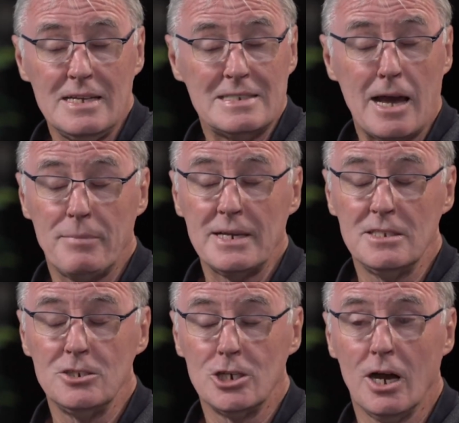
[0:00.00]
is now
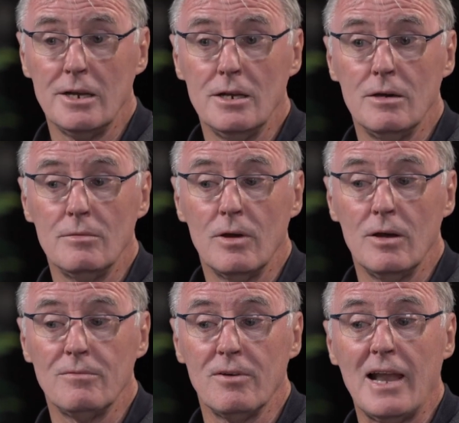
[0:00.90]
based in China
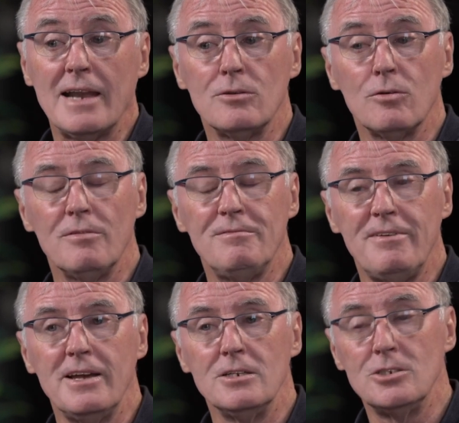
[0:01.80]
for Landor
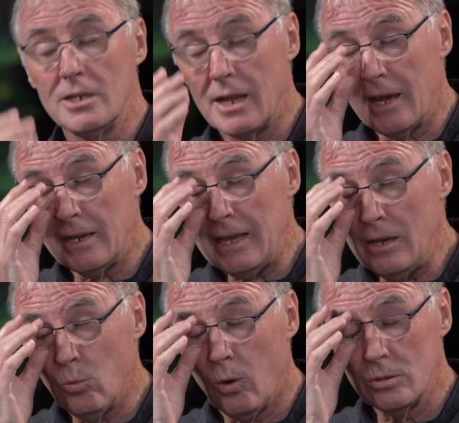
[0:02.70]
and Fitch, and
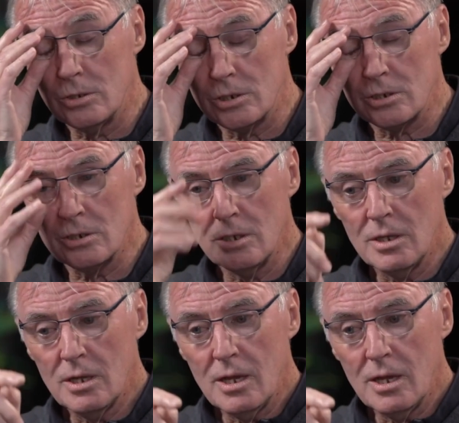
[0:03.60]
he once